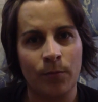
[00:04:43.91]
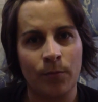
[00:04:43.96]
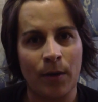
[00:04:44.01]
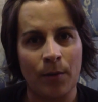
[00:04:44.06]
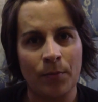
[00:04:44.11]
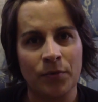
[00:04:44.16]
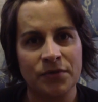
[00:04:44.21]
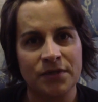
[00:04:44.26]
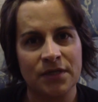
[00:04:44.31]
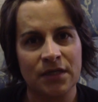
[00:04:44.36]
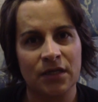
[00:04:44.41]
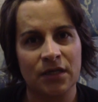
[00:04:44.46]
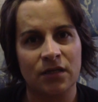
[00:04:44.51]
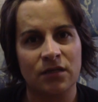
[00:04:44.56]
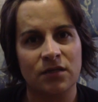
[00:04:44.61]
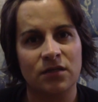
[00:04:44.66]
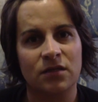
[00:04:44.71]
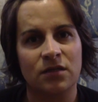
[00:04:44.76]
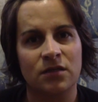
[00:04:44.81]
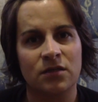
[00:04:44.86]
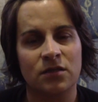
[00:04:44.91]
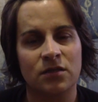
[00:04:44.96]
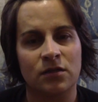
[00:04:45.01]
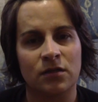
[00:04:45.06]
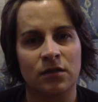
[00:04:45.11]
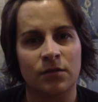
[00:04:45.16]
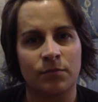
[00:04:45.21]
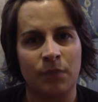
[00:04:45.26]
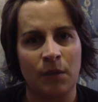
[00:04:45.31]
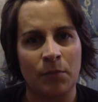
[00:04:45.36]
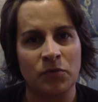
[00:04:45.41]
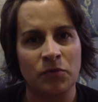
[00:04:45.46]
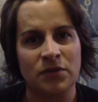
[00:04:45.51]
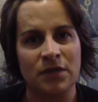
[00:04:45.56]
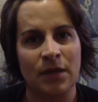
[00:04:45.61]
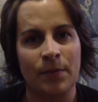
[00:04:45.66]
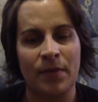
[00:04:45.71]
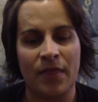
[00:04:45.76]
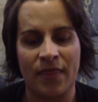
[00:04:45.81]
bubbles in it until it bubbles up,